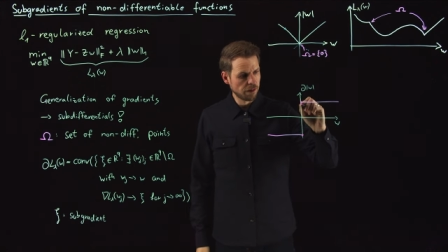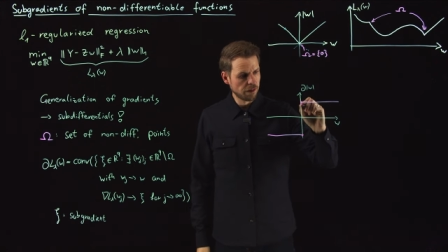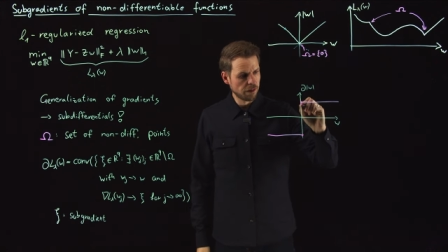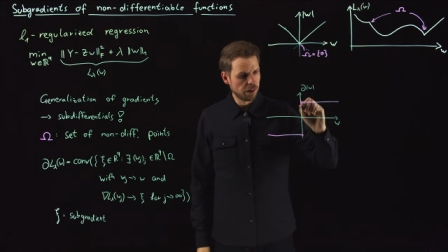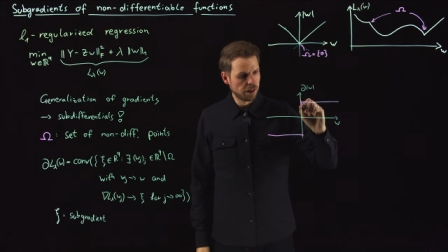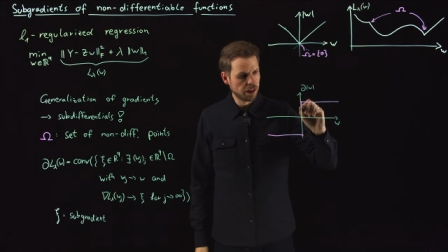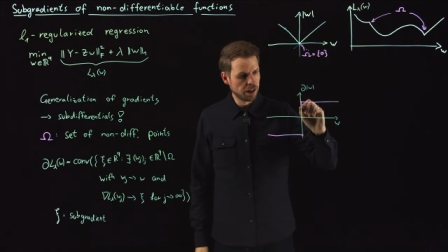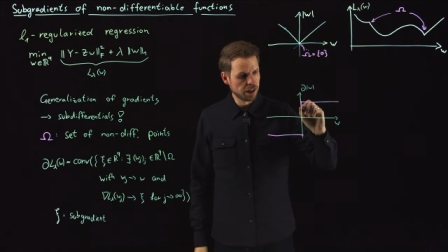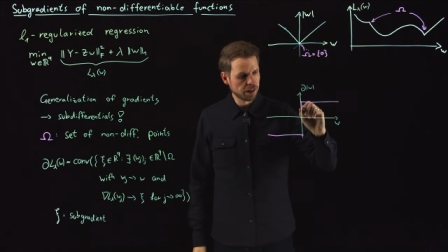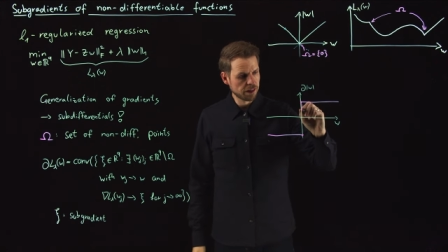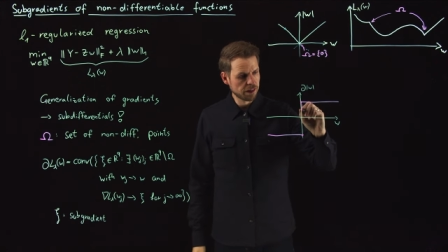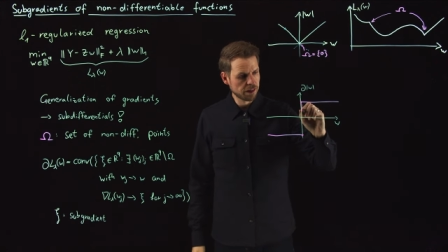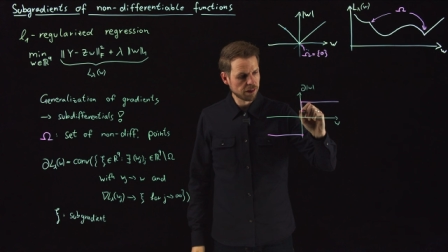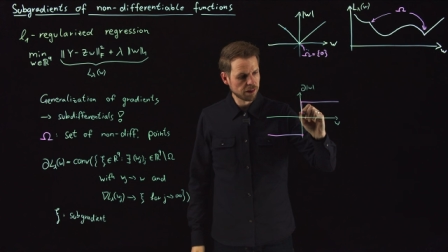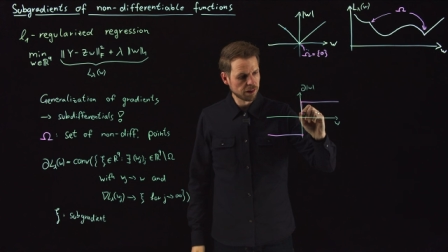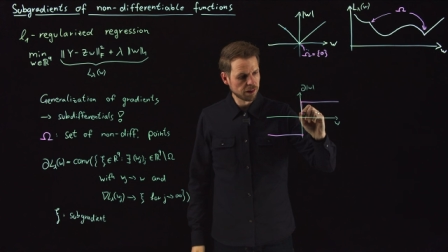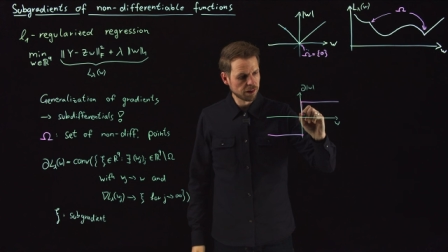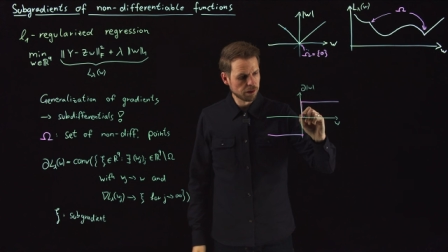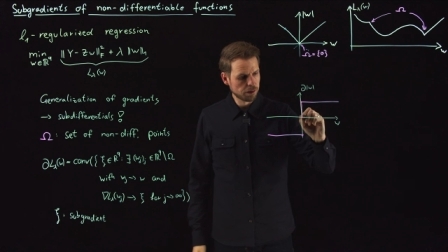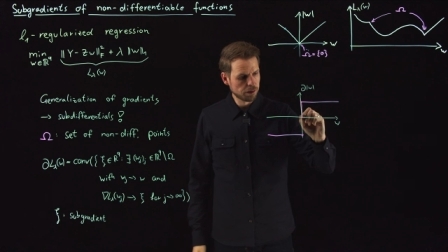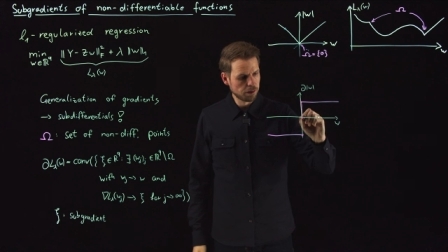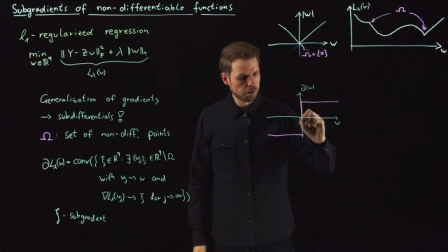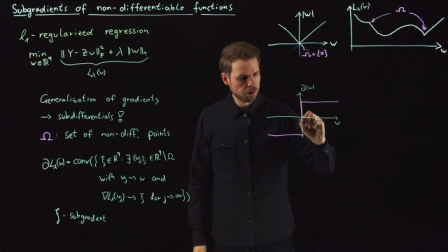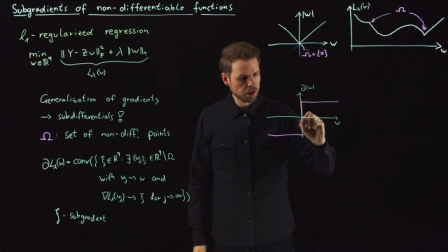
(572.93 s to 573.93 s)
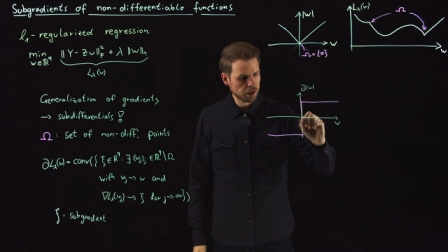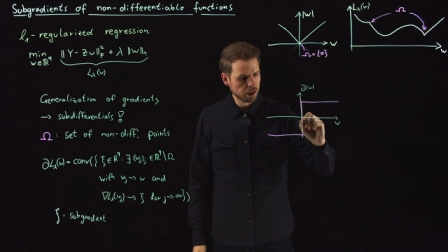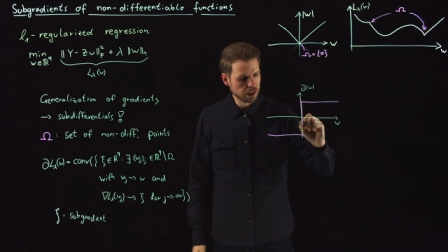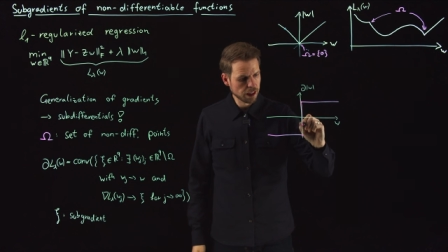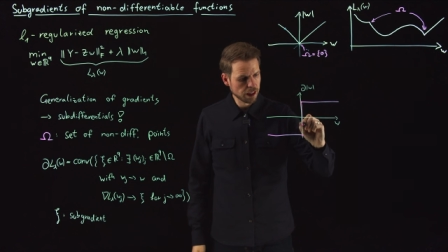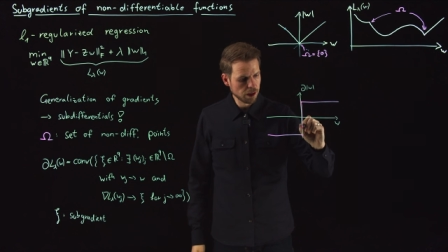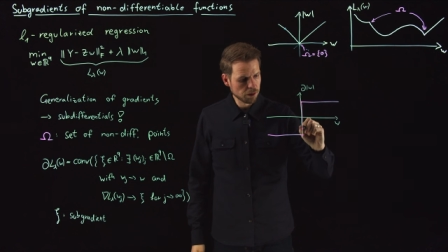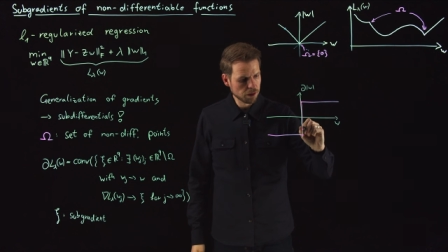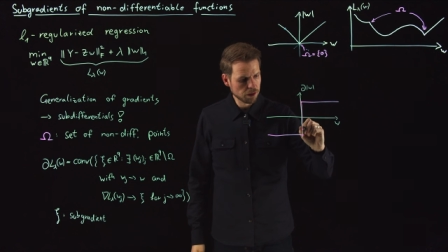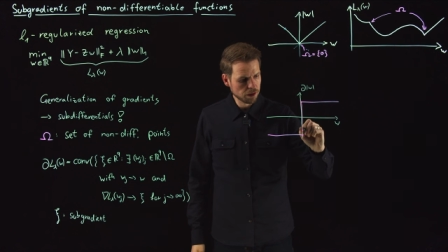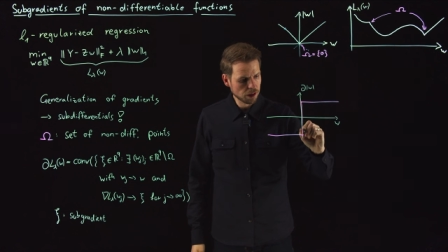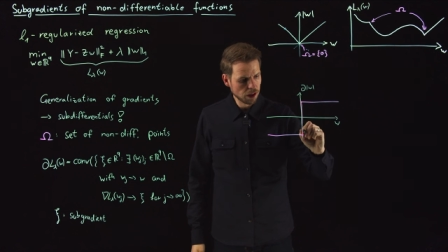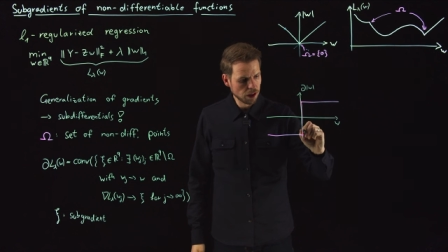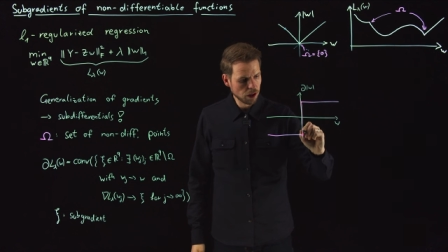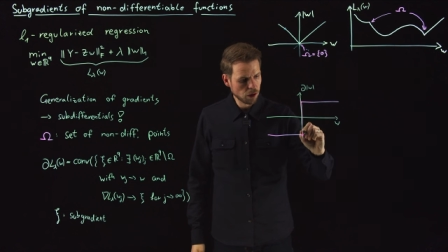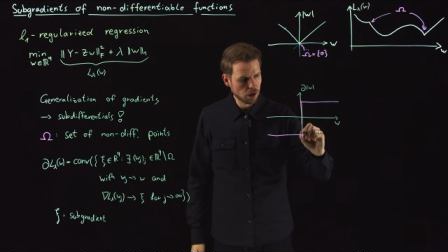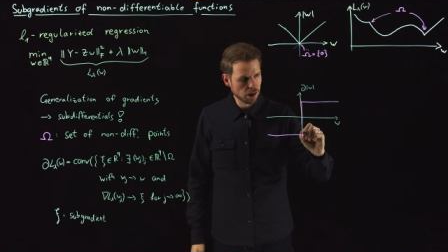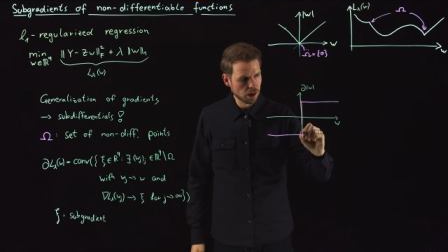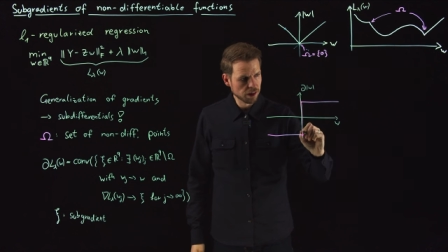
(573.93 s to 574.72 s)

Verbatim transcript: this becomes our